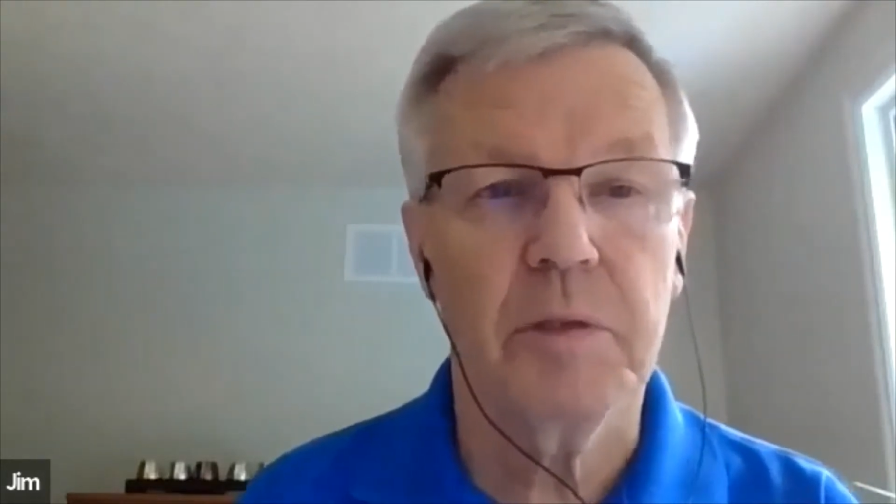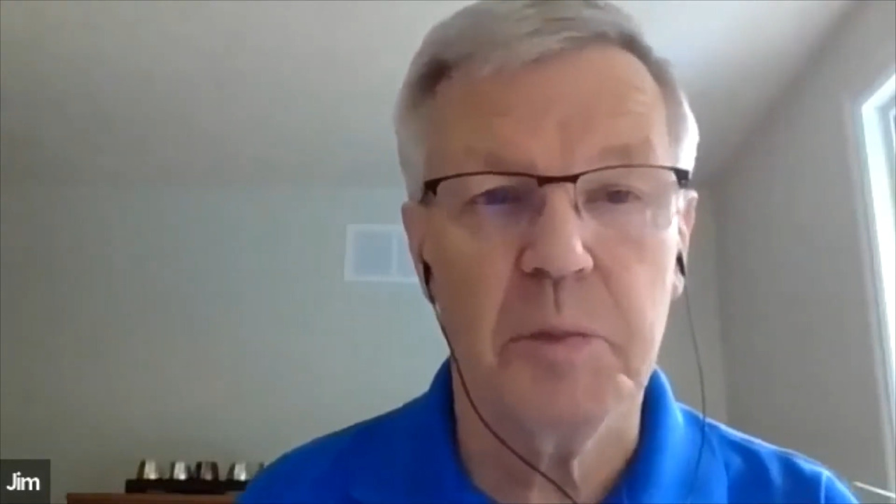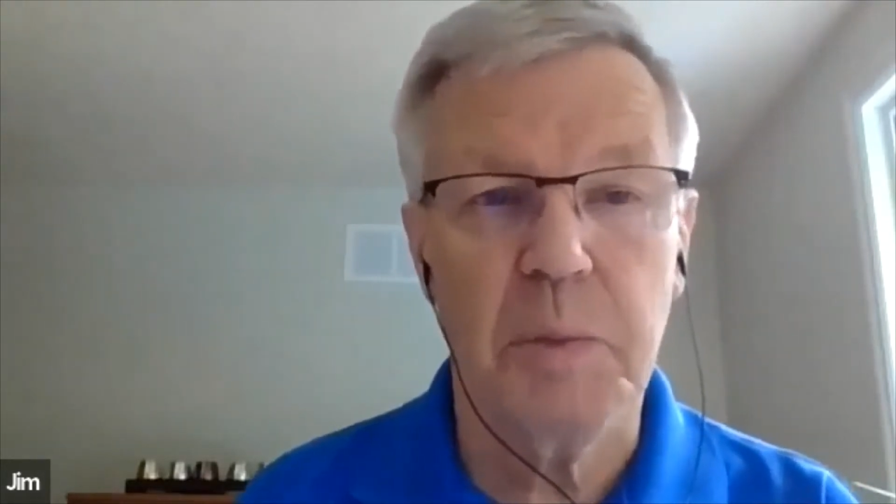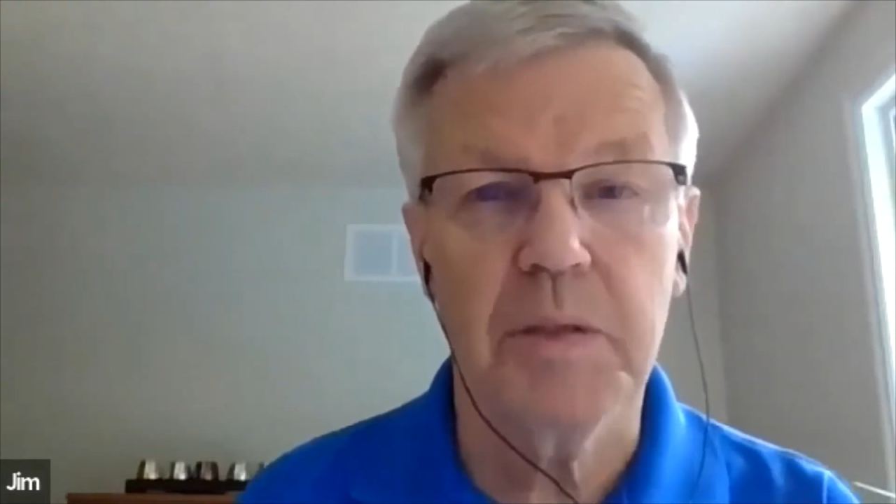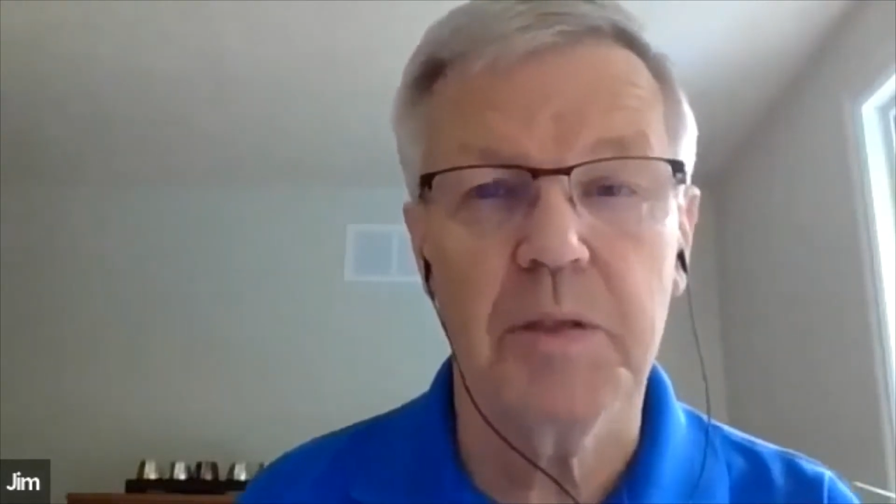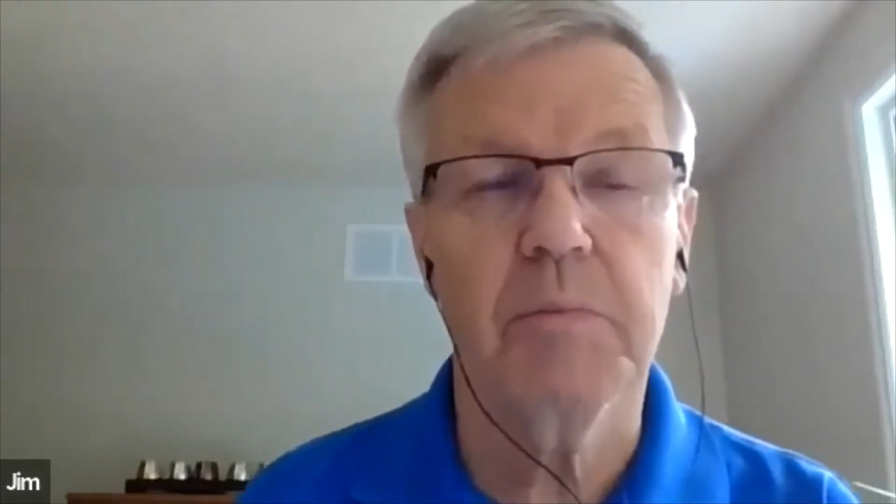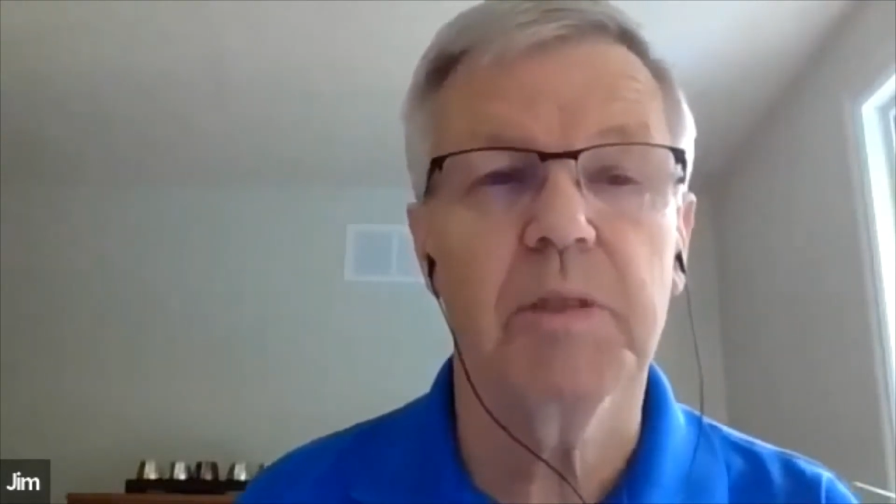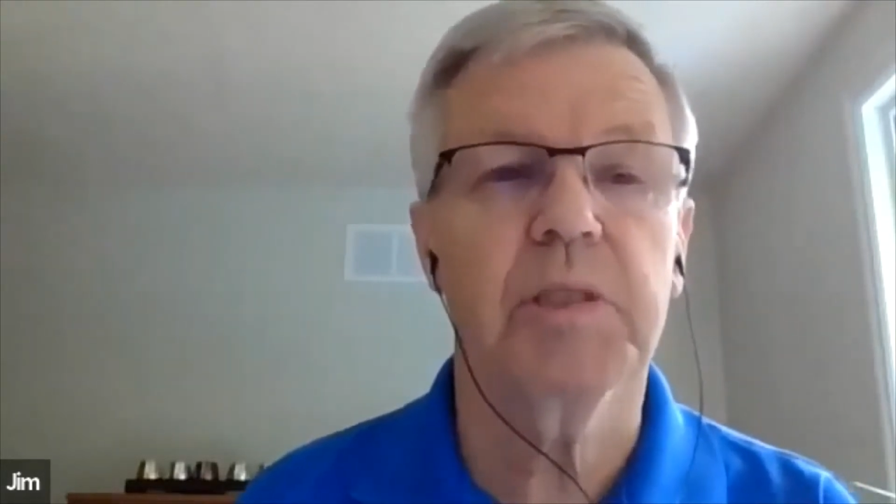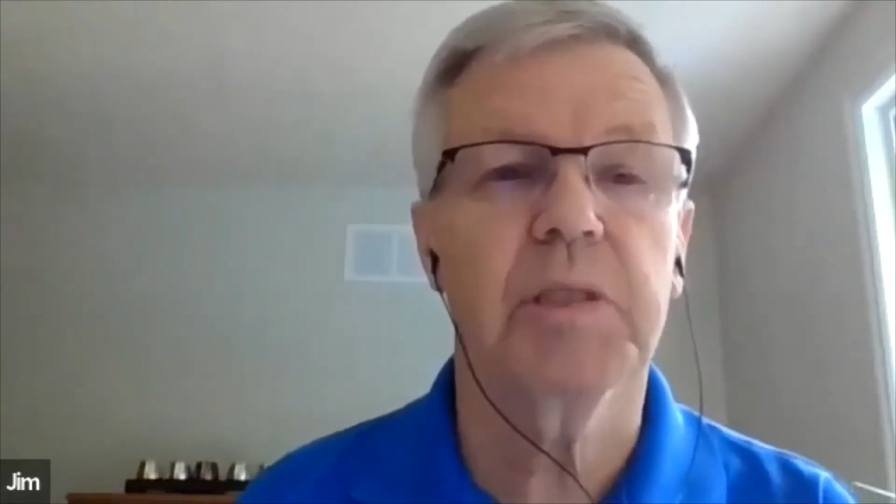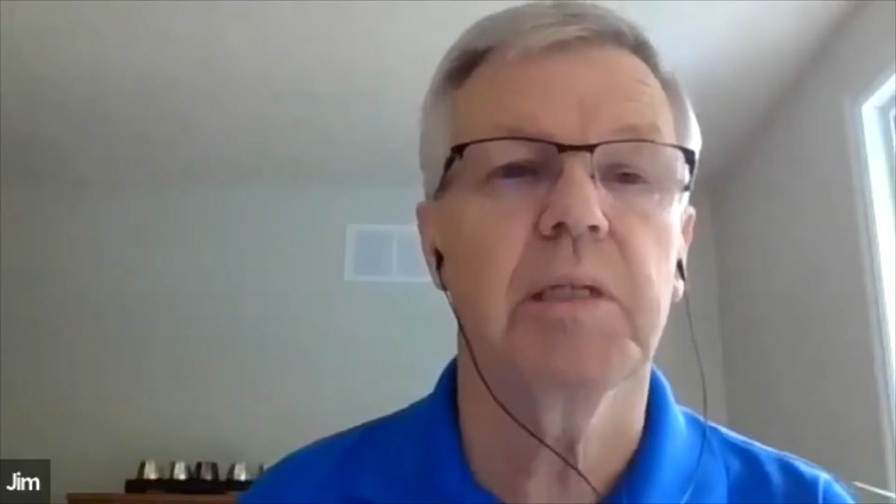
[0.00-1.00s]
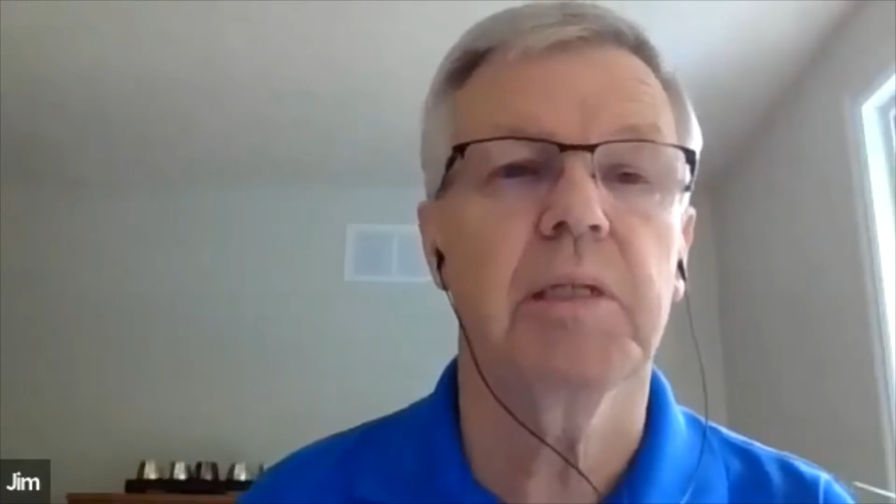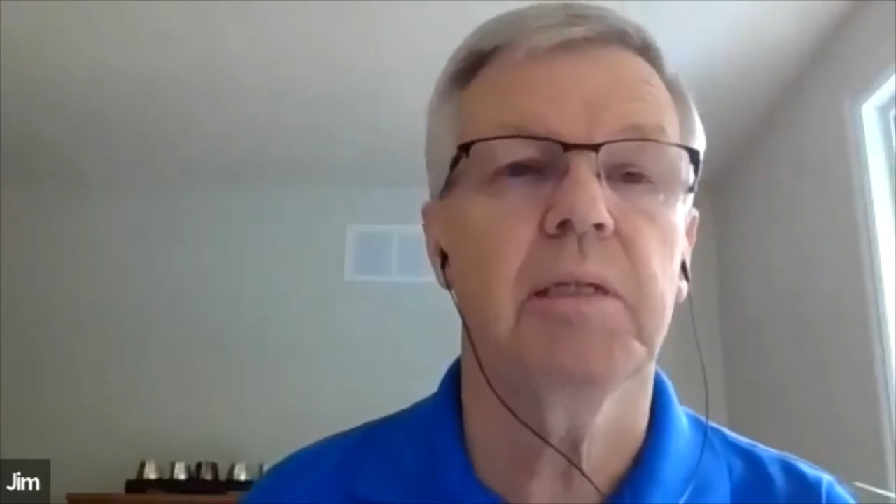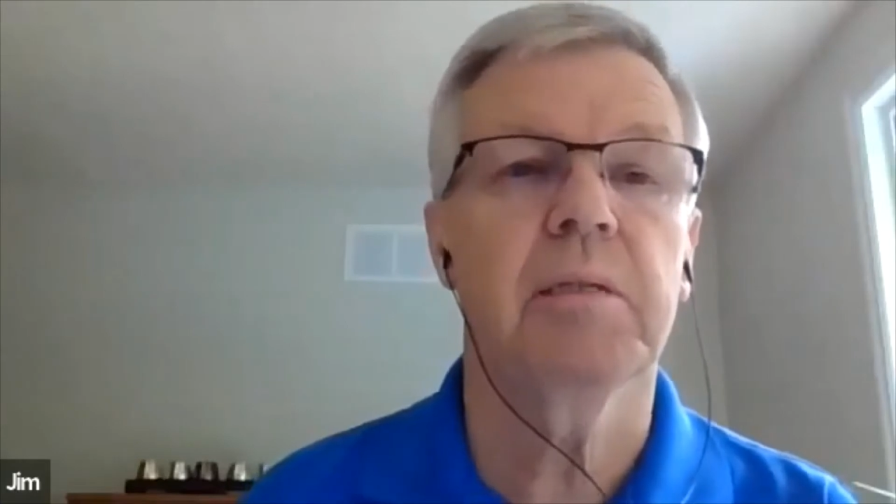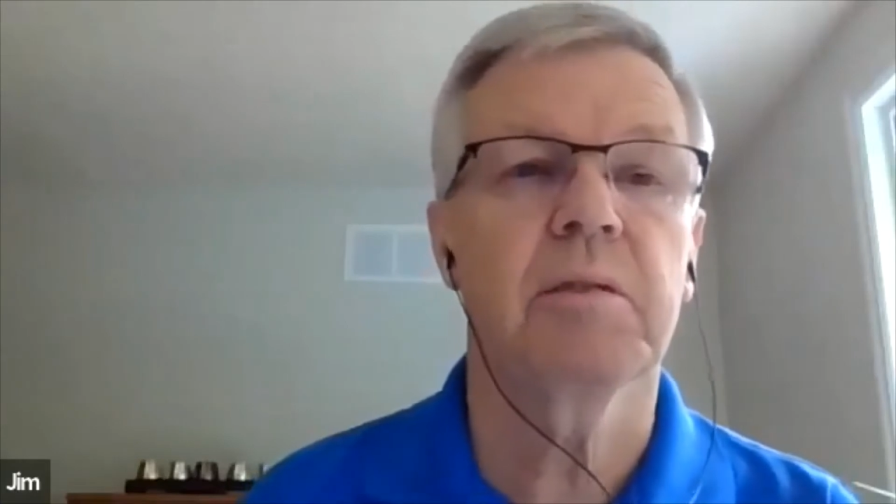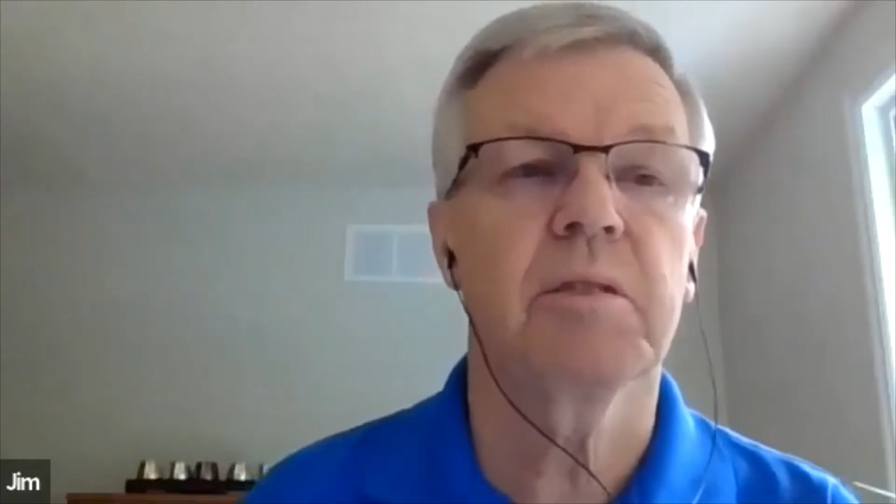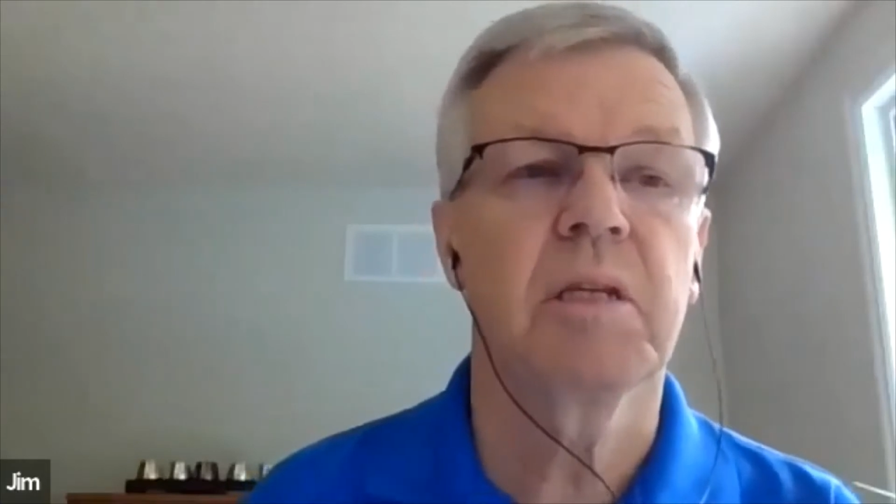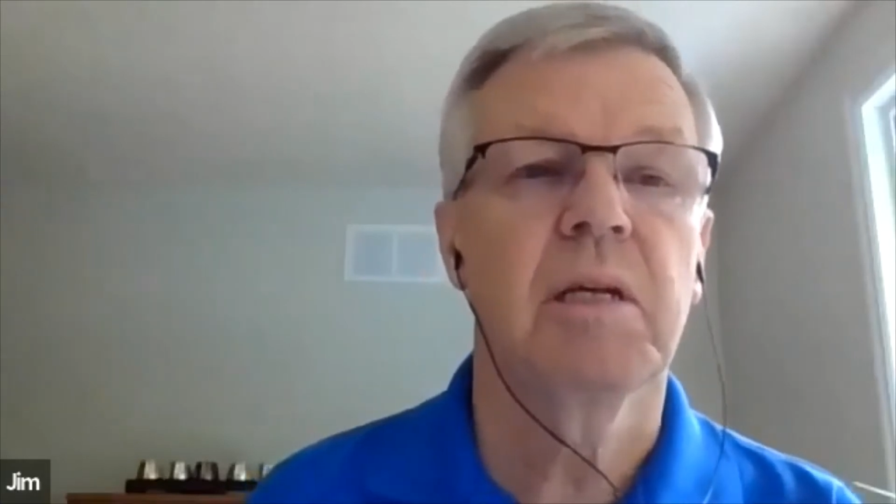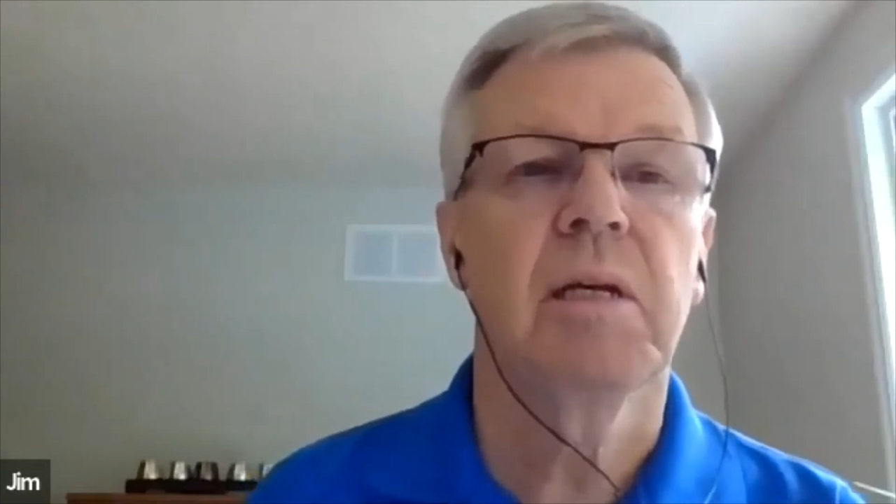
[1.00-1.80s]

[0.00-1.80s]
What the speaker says: dispensing machines,